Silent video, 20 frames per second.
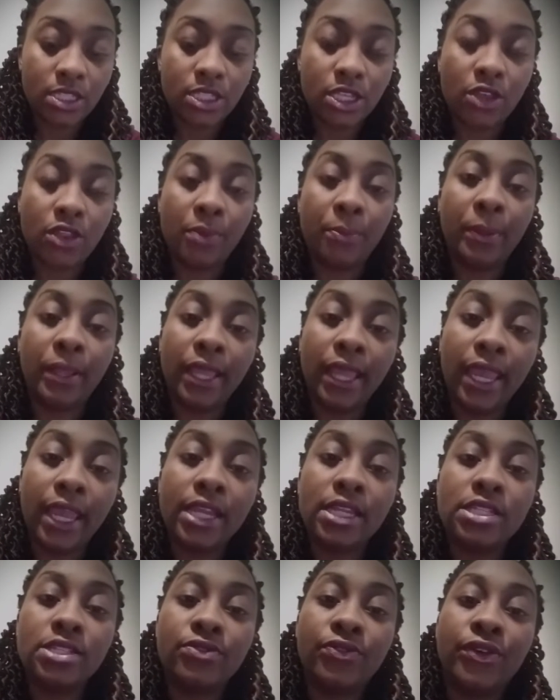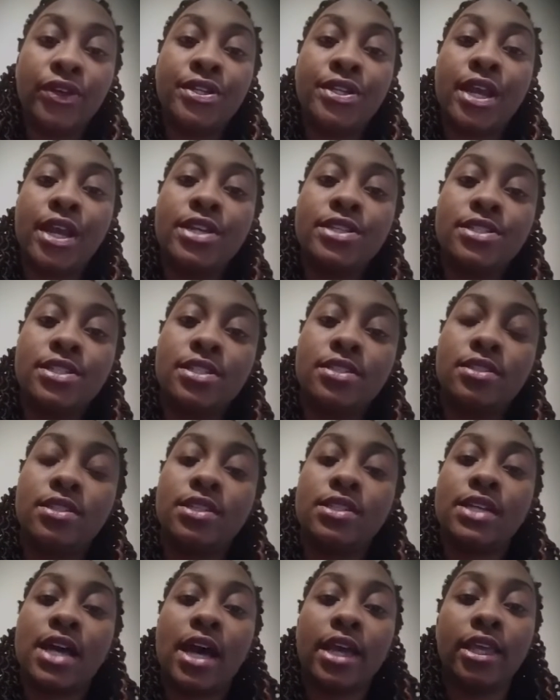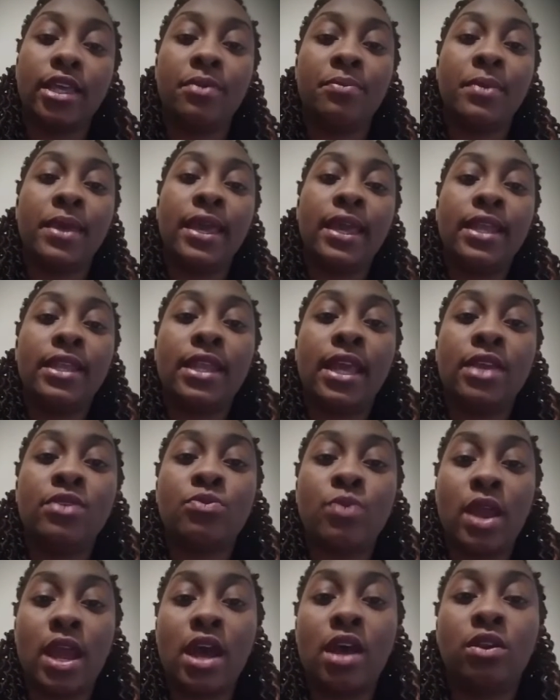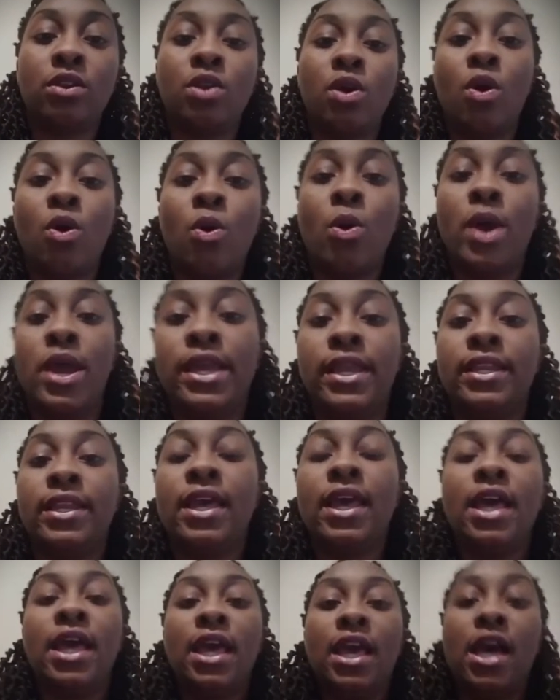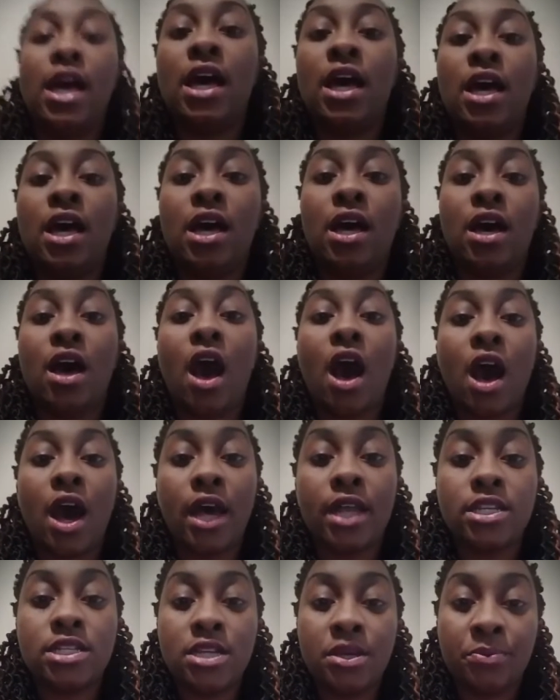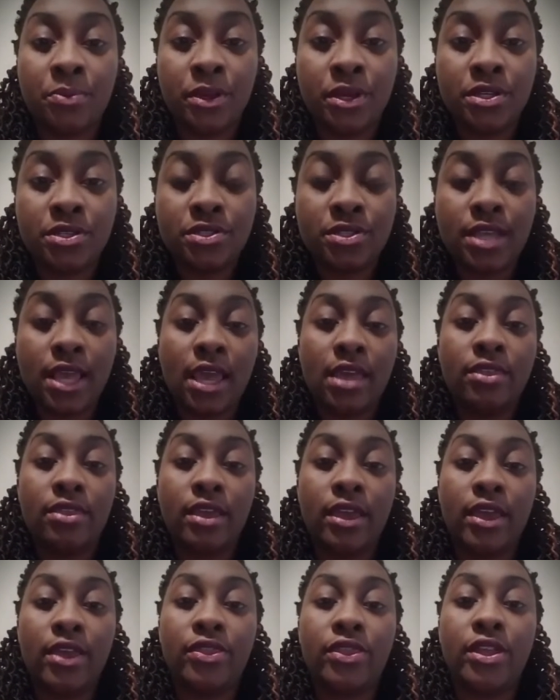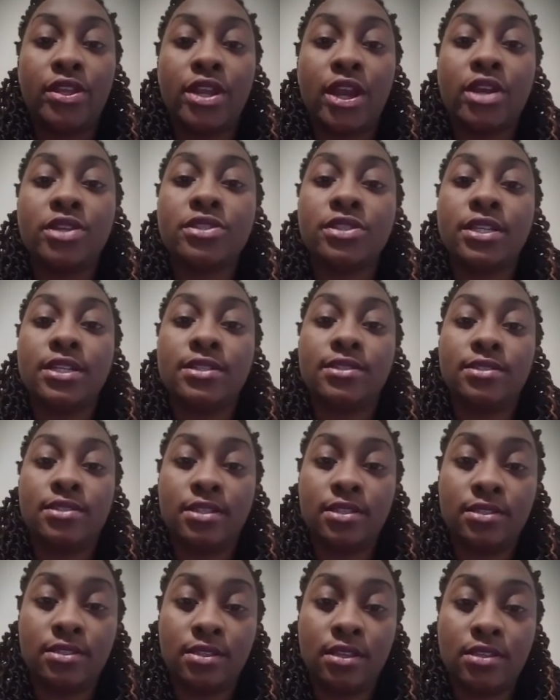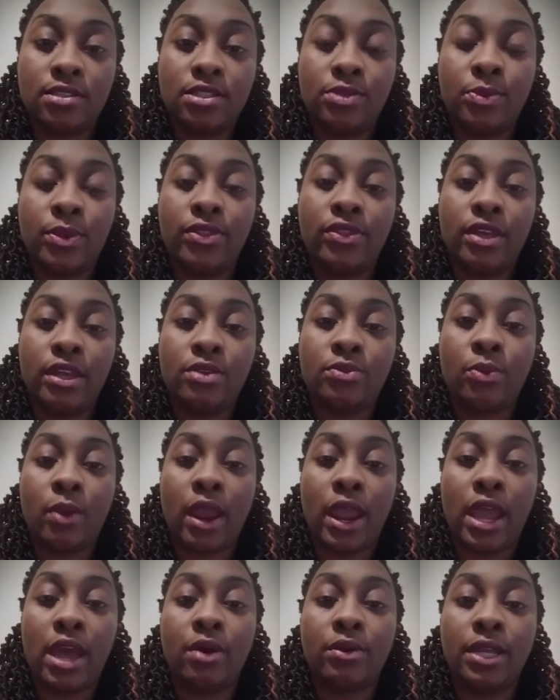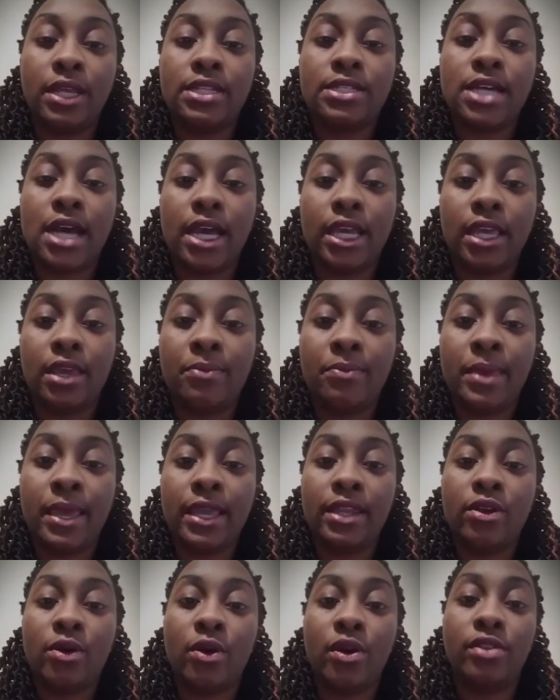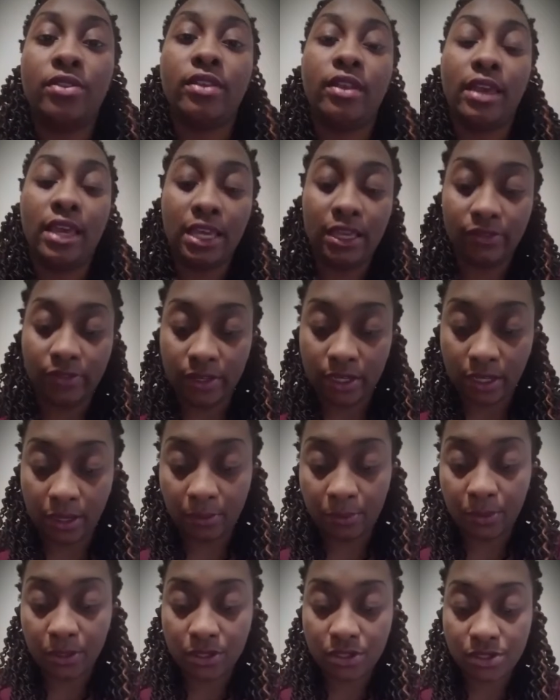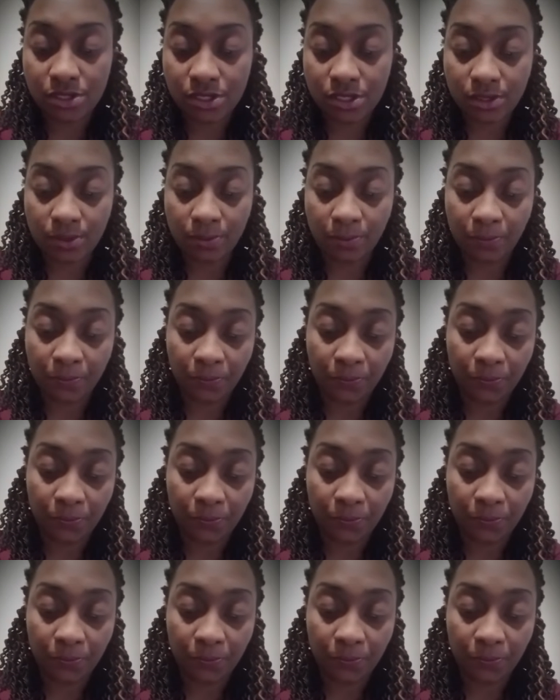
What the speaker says: So the plan is for nurses to document and round on odd numbers, and then the nursing assistants would then round and document on the even numbers.